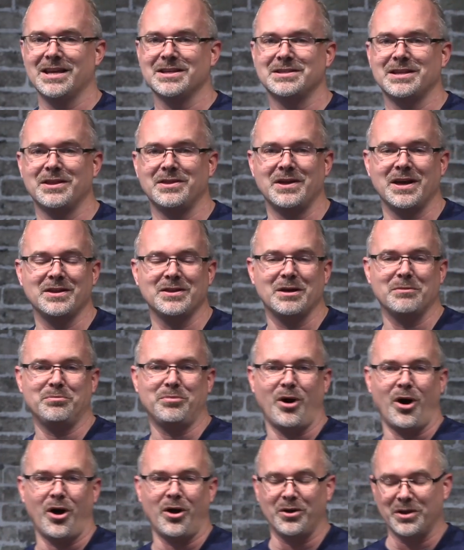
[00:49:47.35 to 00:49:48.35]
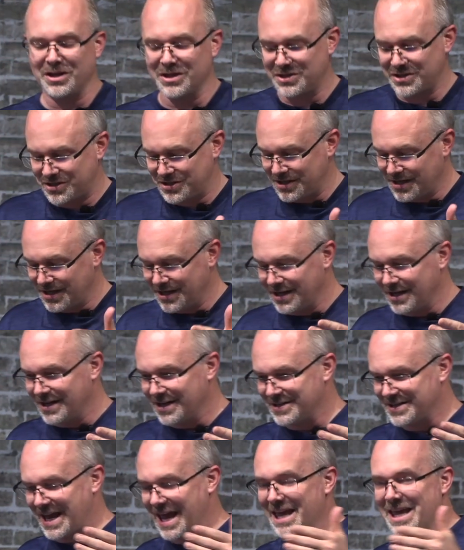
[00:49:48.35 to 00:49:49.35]
is the thing that Paul is
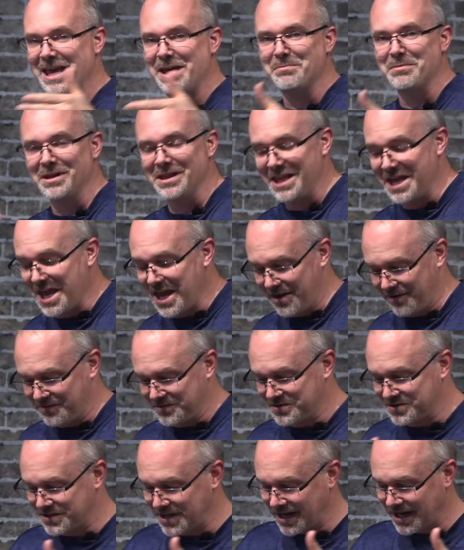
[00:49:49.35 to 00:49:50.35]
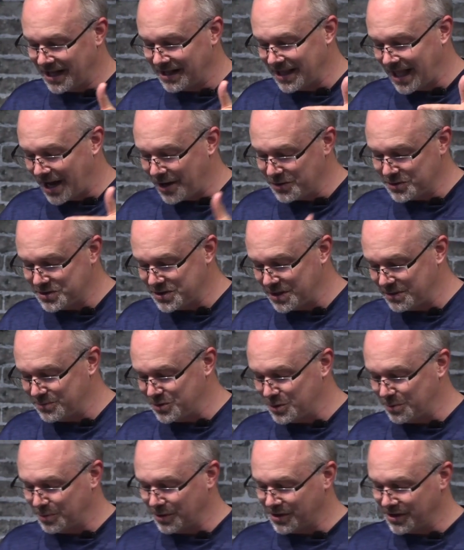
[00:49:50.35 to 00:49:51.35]
saying he believes that allows him
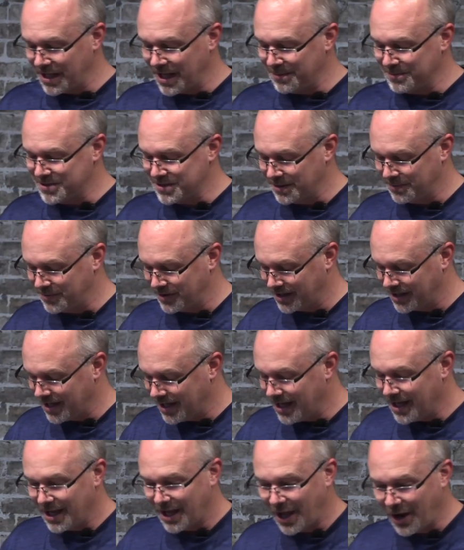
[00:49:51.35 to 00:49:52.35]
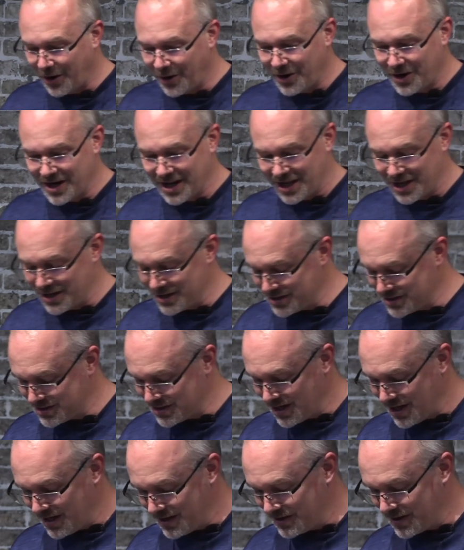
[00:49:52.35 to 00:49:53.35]
to proclaim something. Here it is
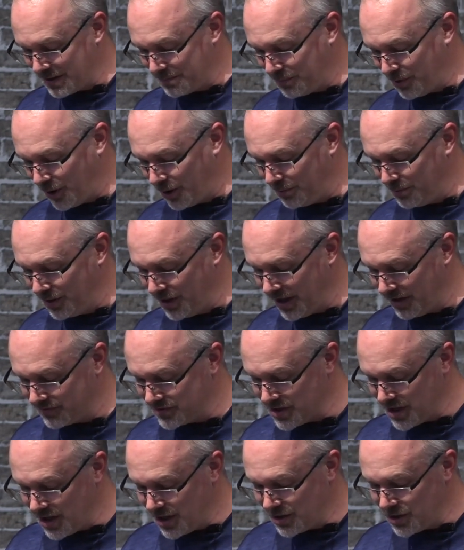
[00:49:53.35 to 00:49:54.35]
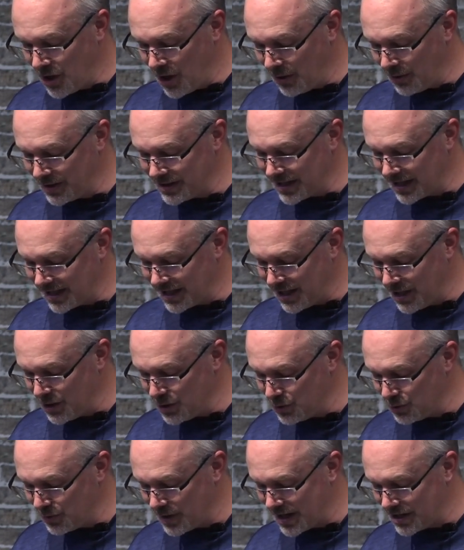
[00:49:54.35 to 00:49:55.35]
that Paul believes, knowing that he
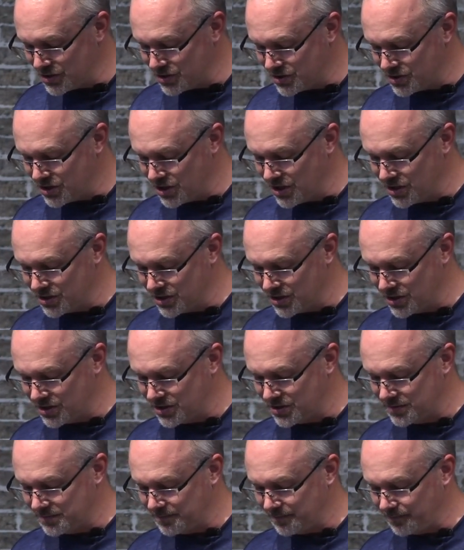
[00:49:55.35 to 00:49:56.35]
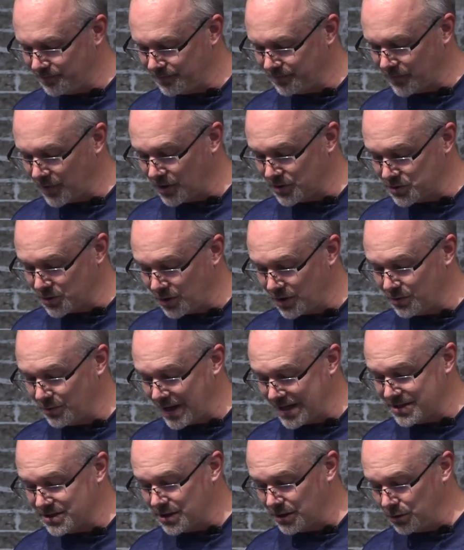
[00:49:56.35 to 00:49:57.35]
who raised Jesus, or sorry,
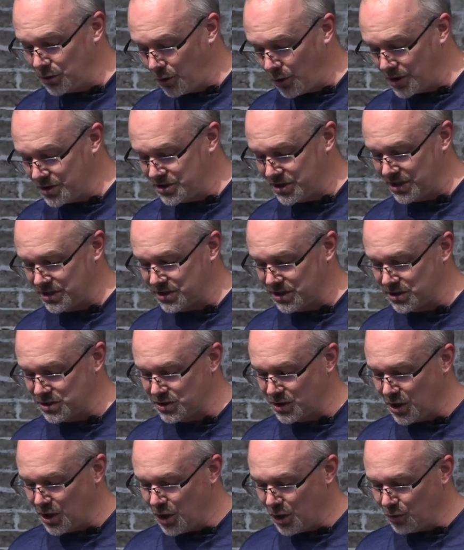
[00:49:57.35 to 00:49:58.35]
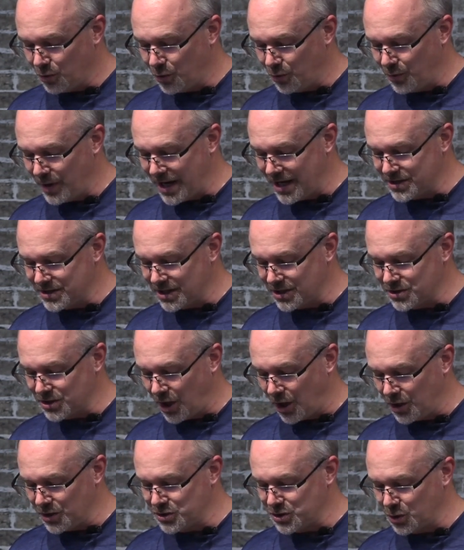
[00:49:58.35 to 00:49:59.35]
raised the Lord Jesus, will raise us
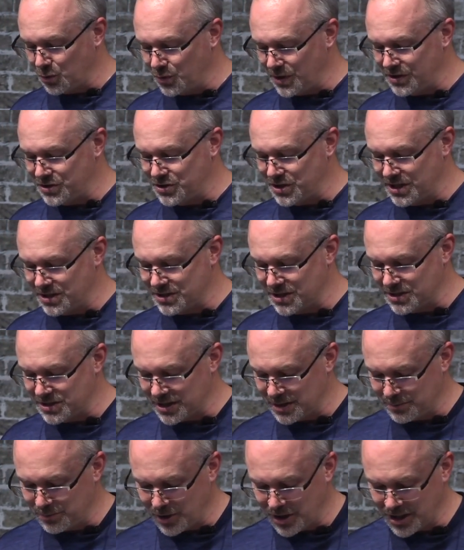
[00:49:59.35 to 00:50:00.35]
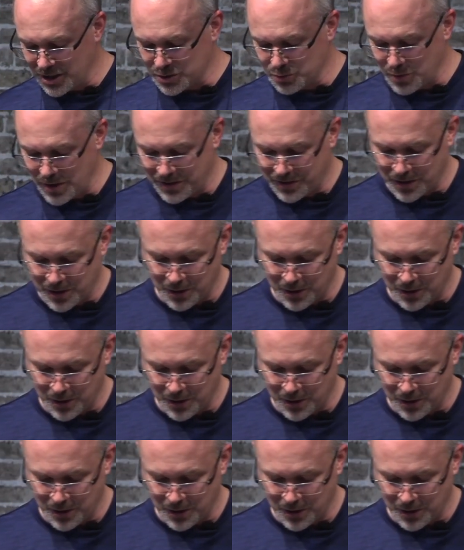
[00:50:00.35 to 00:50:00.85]
also with Jesus and bring us with